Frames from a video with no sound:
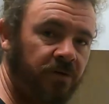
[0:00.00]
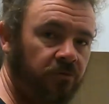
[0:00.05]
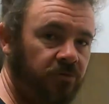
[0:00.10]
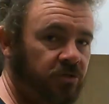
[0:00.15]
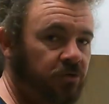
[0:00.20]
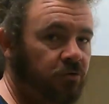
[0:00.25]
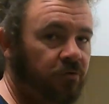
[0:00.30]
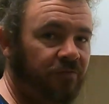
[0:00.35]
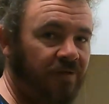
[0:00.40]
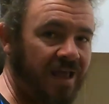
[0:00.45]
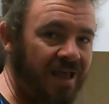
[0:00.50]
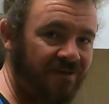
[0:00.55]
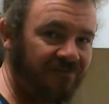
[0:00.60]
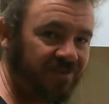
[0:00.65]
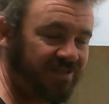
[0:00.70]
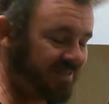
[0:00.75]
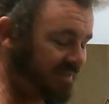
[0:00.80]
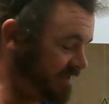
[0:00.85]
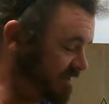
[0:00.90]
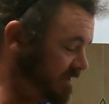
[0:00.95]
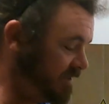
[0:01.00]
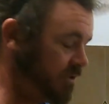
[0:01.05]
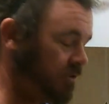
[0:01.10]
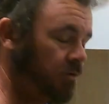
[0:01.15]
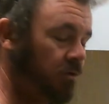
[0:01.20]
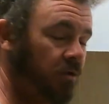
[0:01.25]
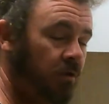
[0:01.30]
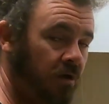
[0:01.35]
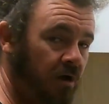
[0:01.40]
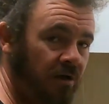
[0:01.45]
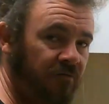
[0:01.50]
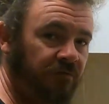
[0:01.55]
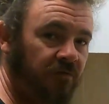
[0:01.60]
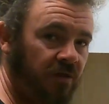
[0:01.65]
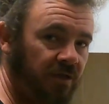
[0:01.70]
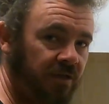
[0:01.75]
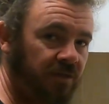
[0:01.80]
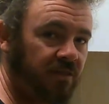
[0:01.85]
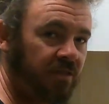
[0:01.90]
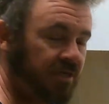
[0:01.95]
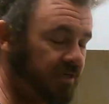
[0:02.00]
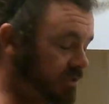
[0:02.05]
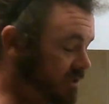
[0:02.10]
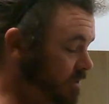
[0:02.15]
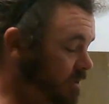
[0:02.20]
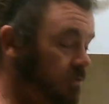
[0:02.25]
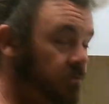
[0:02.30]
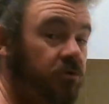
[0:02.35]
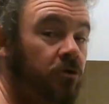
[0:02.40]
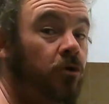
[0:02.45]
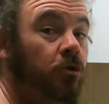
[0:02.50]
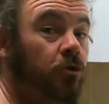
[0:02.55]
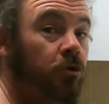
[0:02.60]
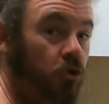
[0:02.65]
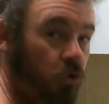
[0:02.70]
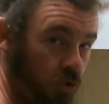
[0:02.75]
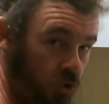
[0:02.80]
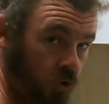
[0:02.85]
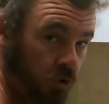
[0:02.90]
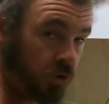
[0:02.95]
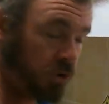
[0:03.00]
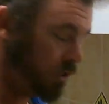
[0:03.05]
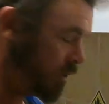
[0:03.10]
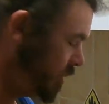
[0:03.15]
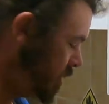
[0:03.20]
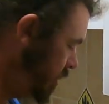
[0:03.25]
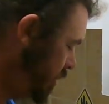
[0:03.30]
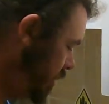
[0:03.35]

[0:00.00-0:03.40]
meals you have ever seen in your life. Like, these girls could cook.